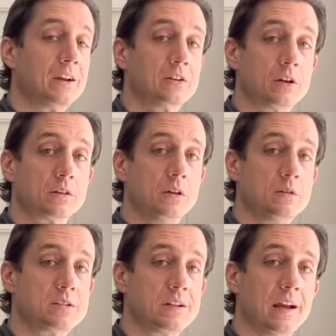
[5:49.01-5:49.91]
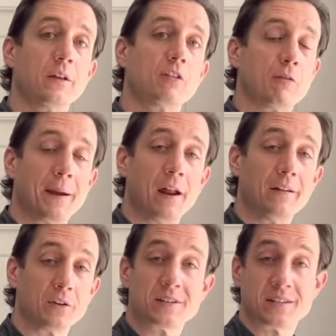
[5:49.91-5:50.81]
Cook those together for about
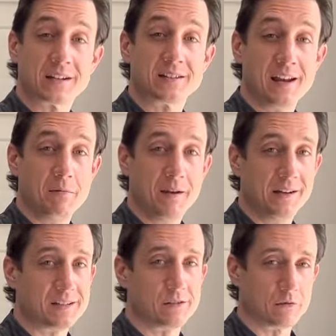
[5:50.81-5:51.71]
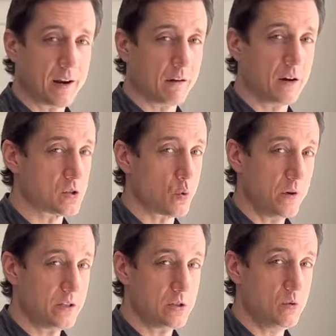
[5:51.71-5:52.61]
another 6 to 8 minutes, till right around
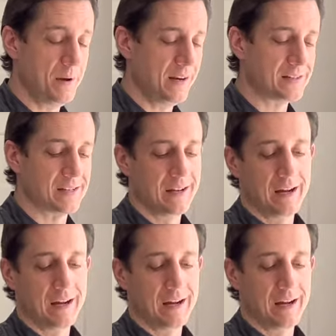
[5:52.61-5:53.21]
22 minutes.